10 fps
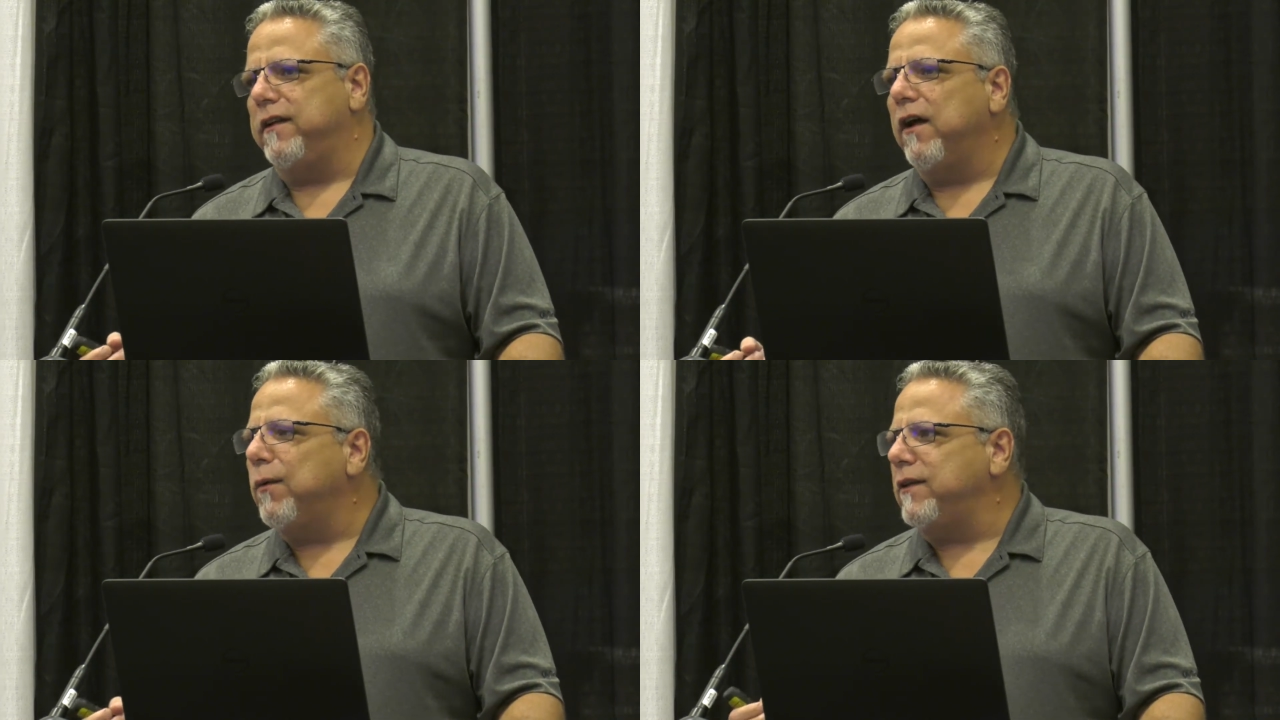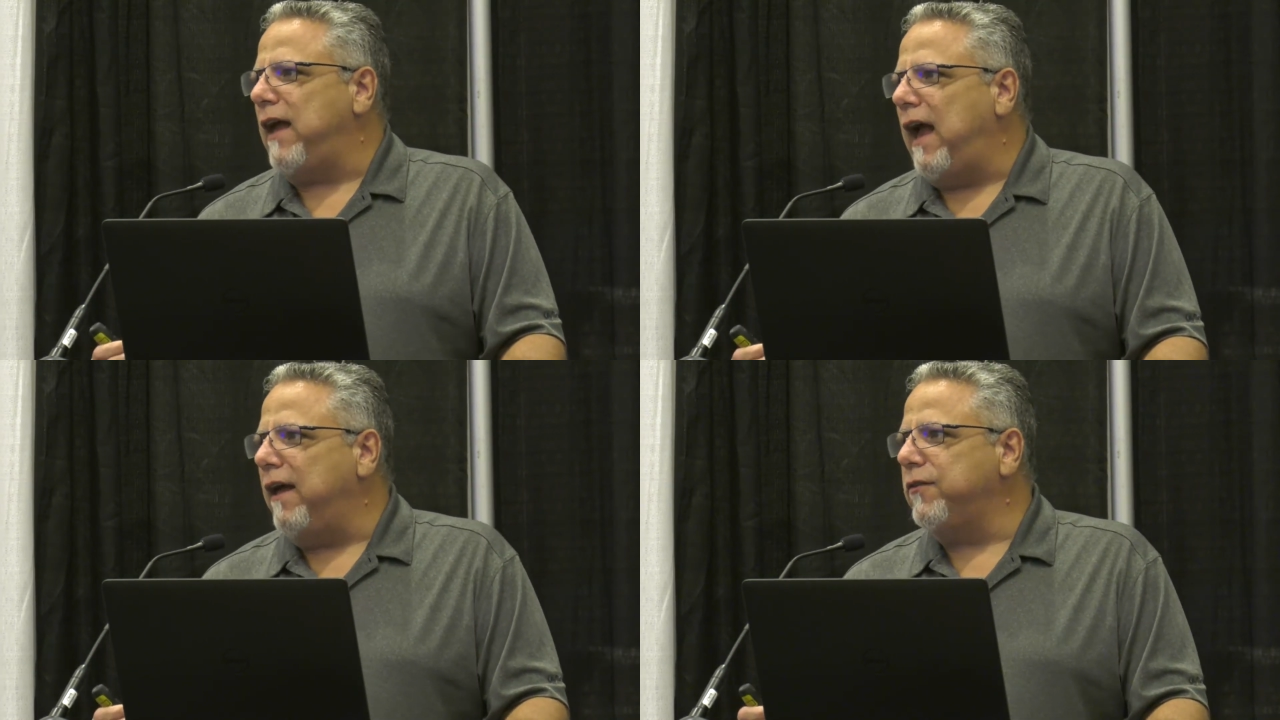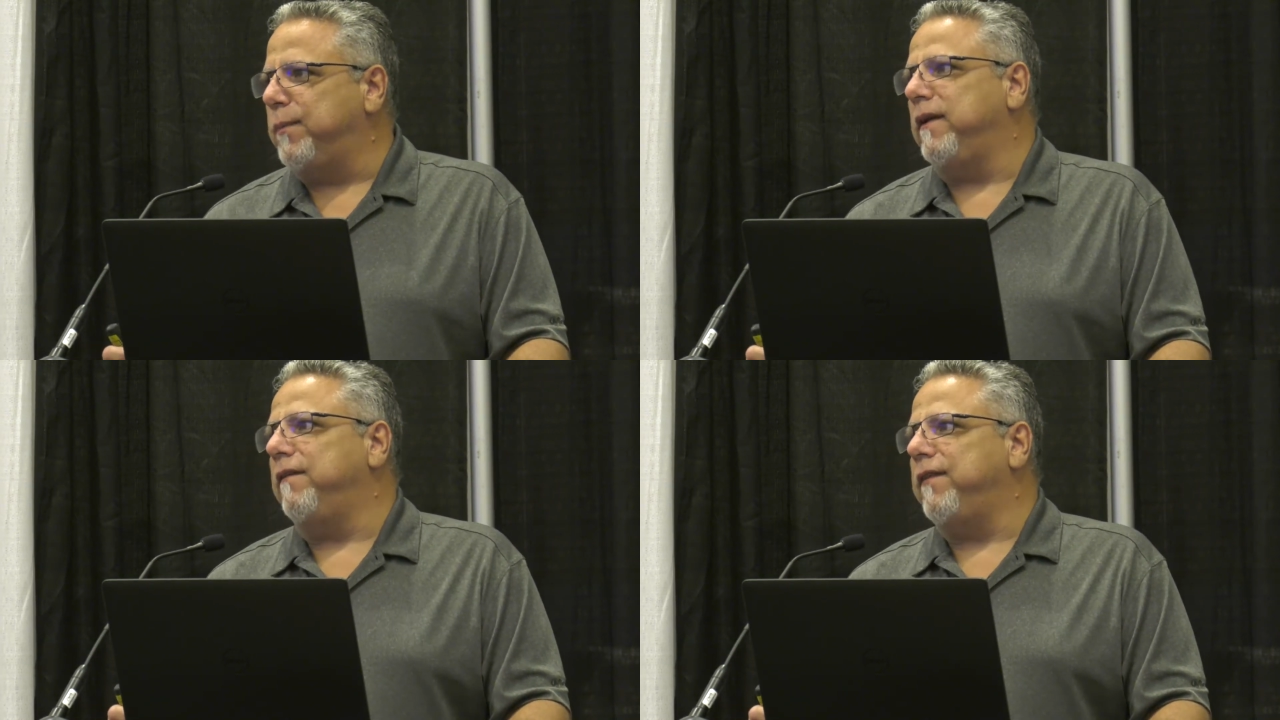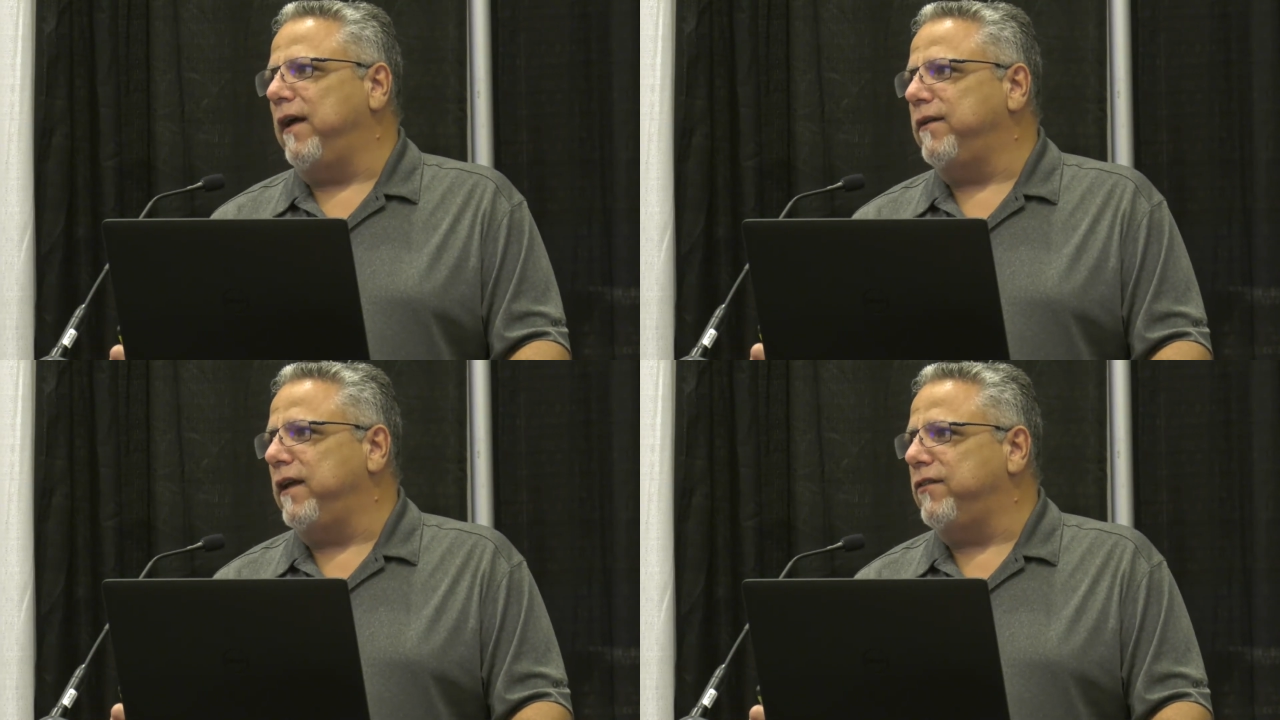It always has been a
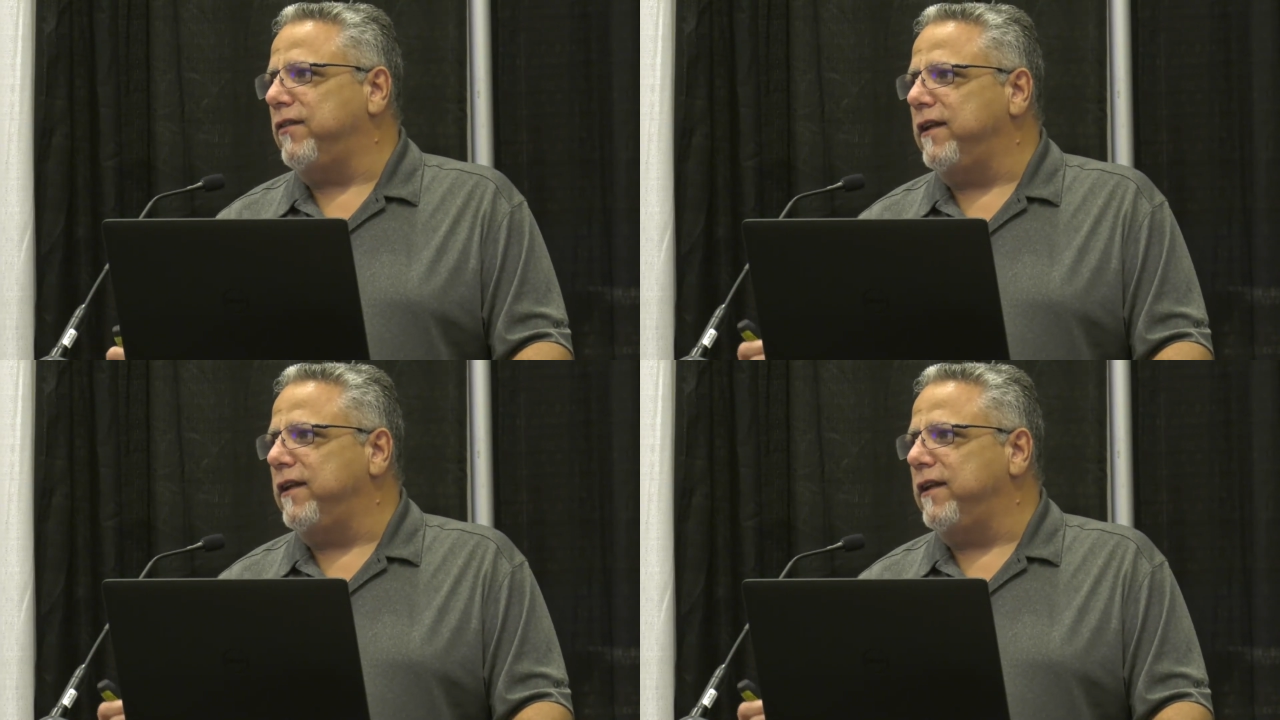foundation.